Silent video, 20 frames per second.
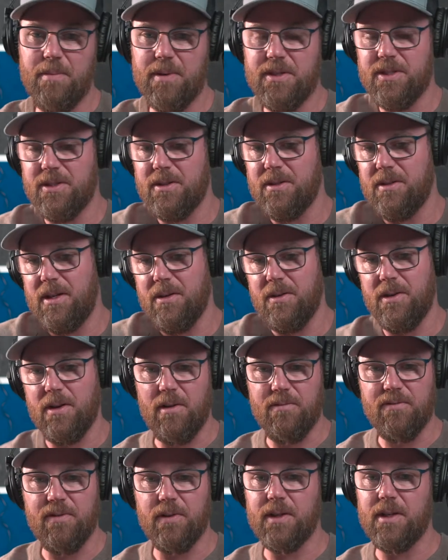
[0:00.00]
but you're
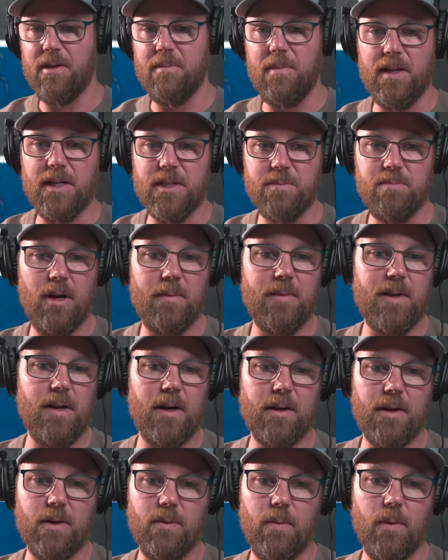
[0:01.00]
not fully committed. It's probably
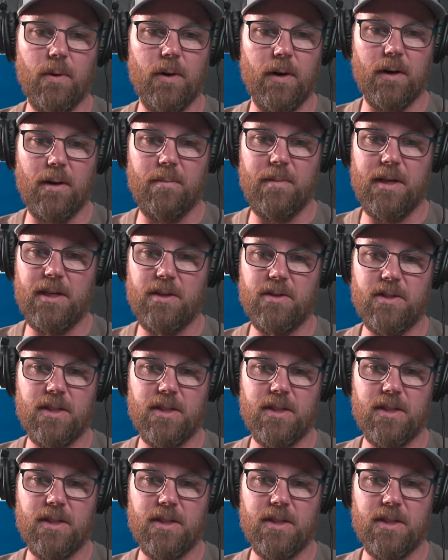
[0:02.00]
not going to work. I mean,